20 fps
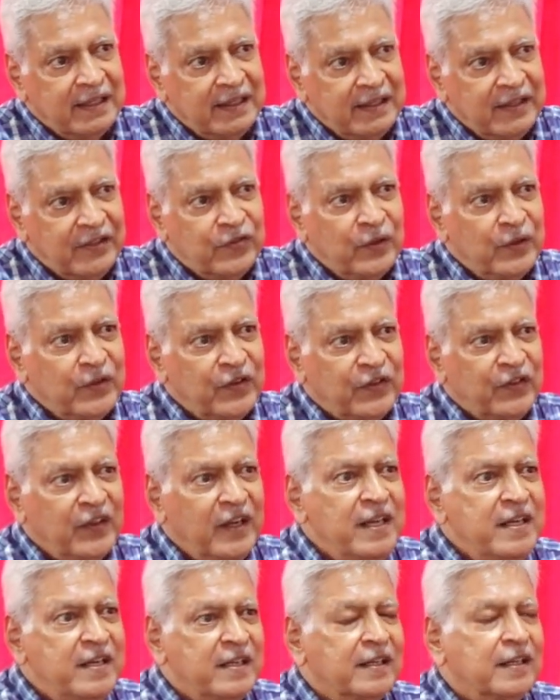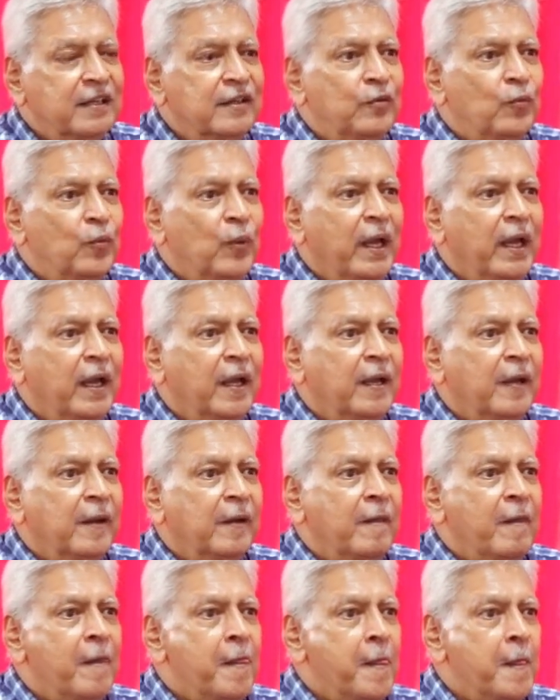this was a center where
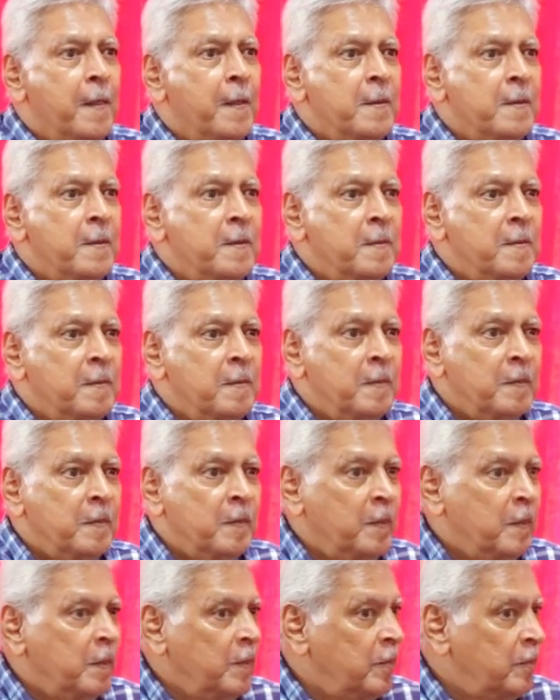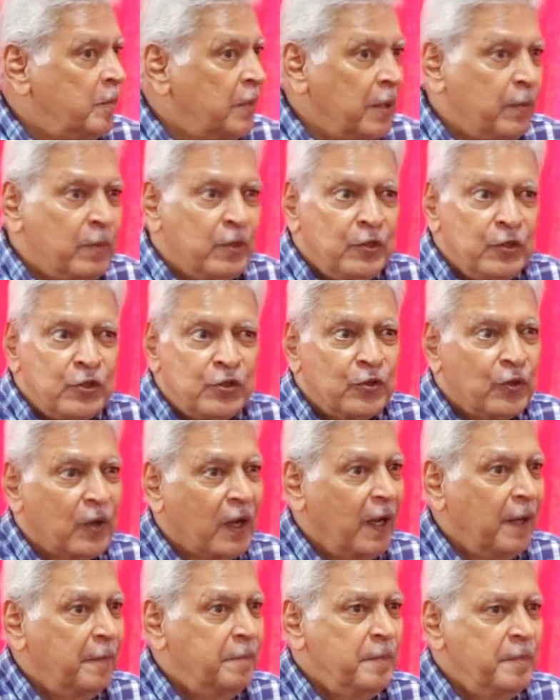people used to
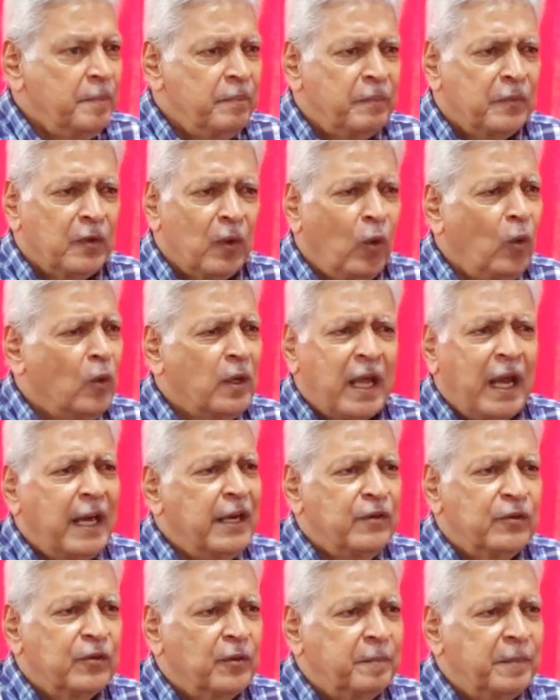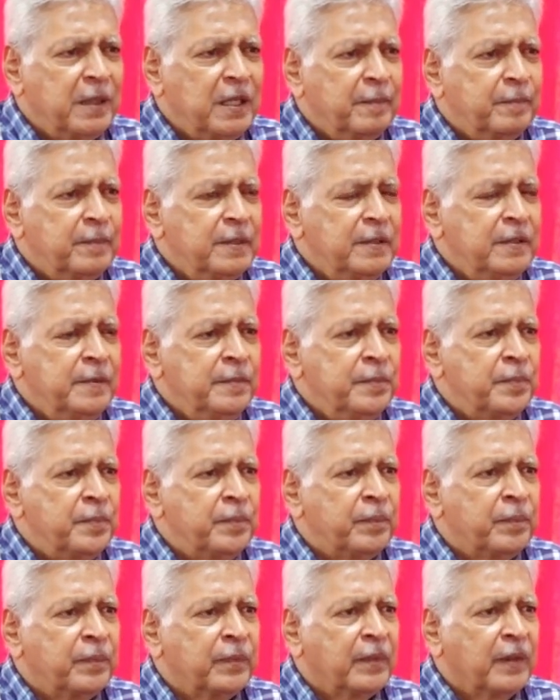come, all kinds of people,
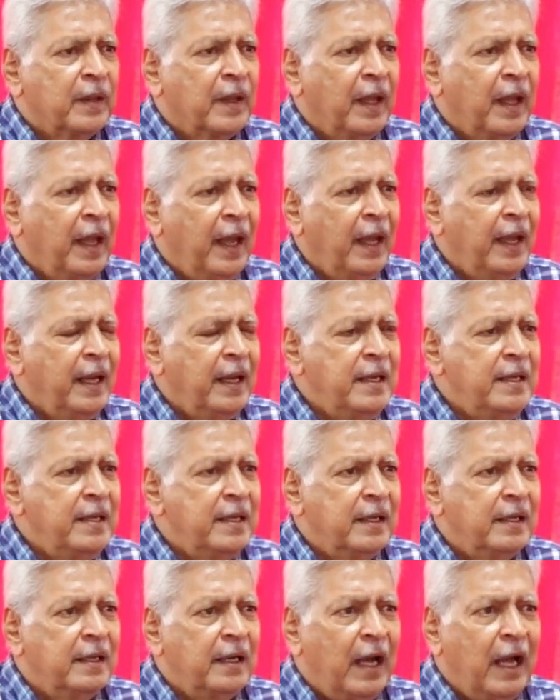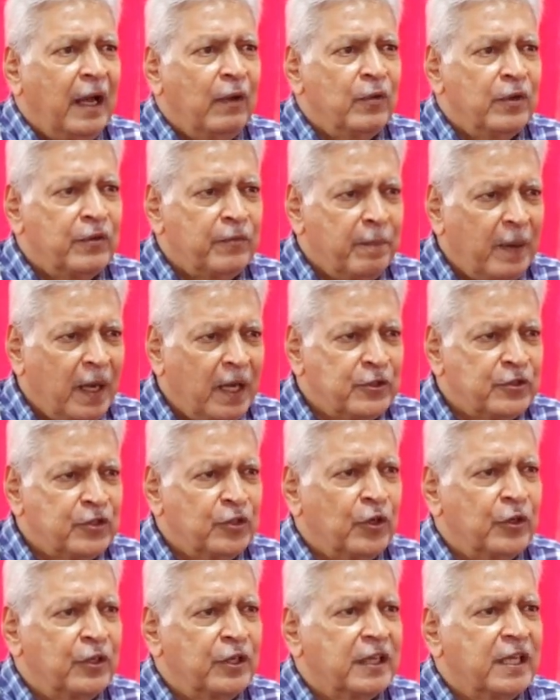and uh, I was passed
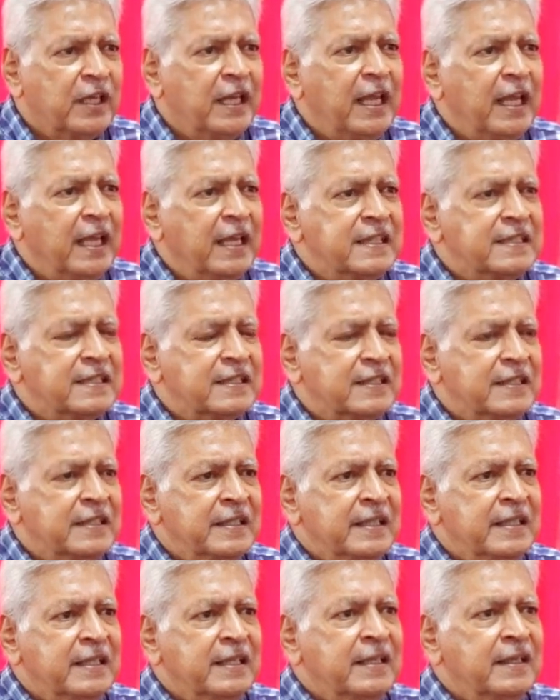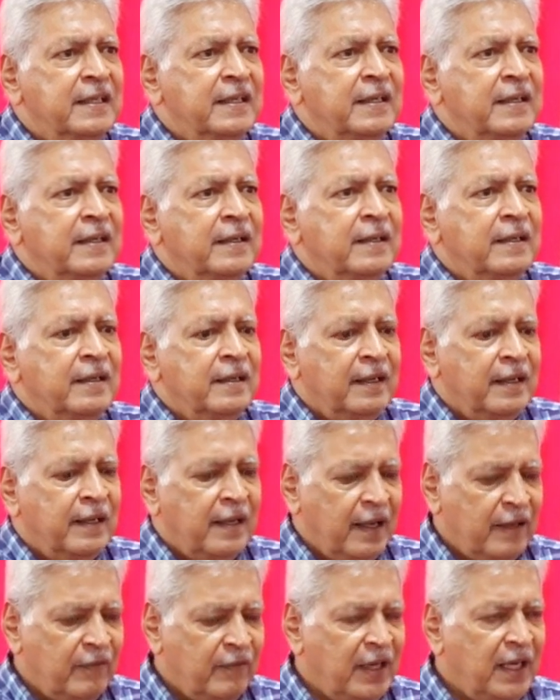on a case.
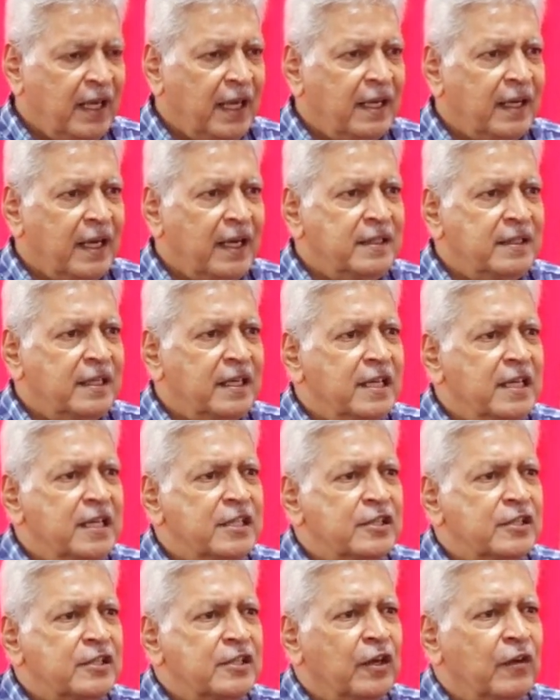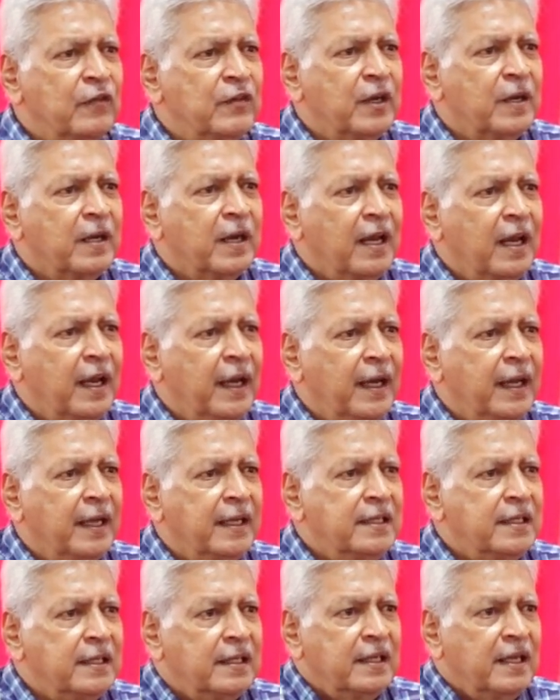And when I read the history of that
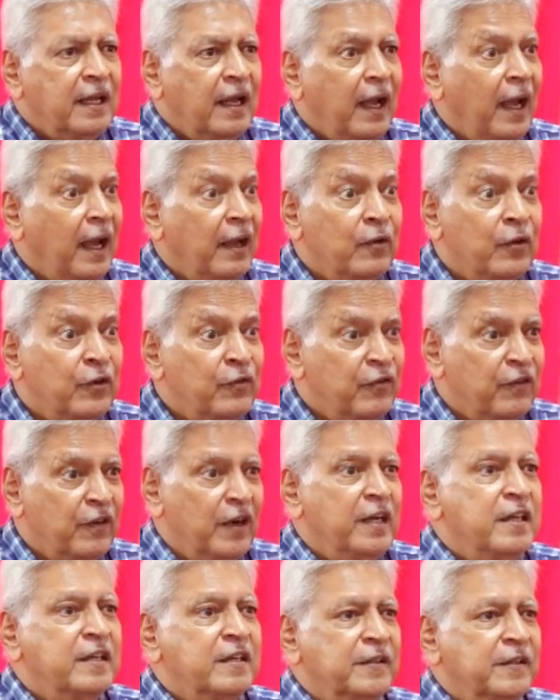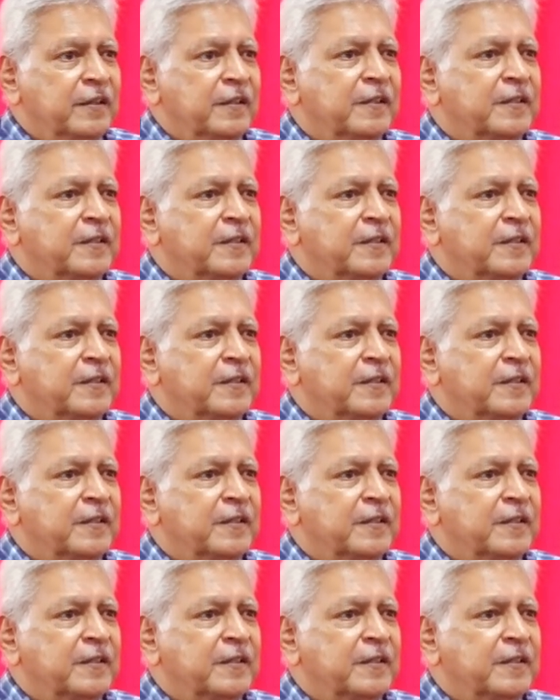client, I got frightened